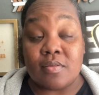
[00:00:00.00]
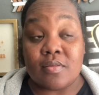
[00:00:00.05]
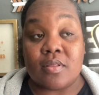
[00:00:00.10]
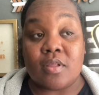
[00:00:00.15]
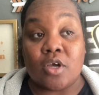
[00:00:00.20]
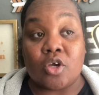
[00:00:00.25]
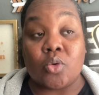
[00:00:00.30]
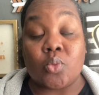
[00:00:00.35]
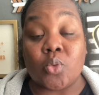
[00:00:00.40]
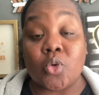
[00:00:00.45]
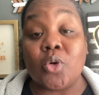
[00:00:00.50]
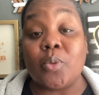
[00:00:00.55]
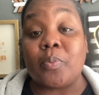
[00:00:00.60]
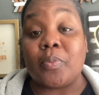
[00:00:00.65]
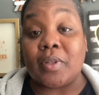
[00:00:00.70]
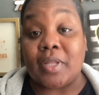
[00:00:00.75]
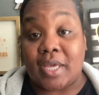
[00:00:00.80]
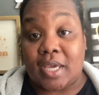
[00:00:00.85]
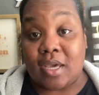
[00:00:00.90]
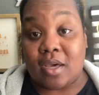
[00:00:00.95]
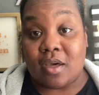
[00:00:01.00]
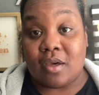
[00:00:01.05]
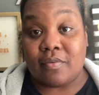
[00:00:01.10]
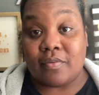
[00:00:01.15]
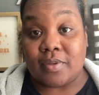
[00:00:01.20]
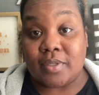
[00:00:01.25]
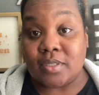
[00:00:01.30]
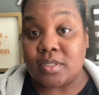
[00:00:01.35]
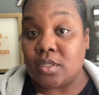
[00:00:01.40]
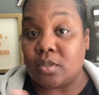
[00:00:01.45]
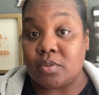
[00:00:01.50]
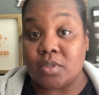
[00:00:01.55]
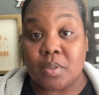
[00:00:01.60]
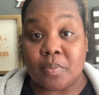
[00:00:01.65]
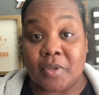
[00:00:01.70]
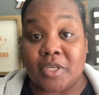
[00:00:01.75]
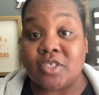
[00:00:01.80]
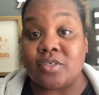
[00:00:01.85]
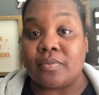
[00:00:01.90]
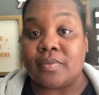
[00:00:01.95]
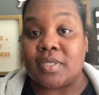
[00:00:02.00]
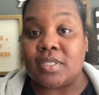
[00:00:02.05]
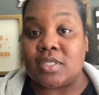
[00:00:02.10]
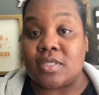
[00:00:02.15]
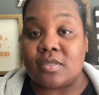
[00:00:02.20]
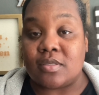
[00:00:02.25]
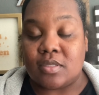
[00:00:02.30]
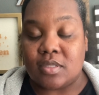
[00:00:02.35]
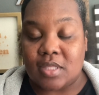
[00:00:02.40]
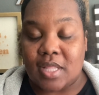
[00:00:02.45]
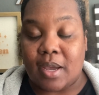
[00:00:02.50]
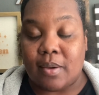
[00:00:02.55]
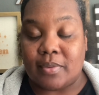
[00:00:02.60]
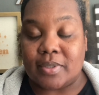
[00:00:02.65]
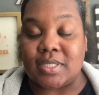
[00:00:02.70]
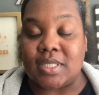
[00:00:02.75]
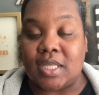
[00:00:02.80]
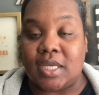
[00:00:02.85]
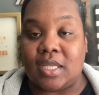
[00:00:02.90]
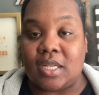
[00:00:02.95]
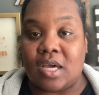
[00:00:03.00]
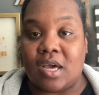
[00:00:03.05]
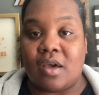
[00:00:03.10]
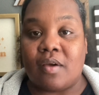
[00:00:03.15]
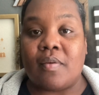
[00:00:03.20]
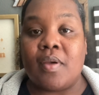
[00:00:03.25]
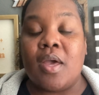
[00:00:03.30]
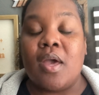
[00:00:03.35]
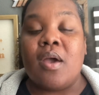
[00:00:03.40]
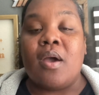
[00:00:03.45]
a group layoff because there was a bunch of us that was laid off.